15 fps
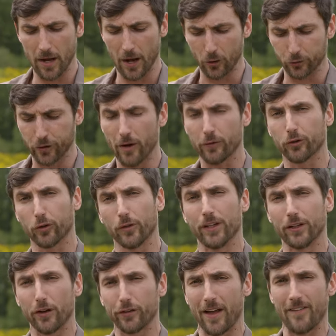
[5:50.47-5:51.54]
Airsoft
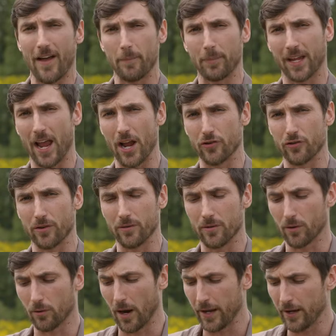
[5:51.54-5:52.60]
certainly does have application,
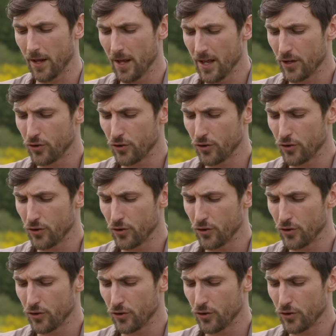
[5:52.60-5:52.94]
right?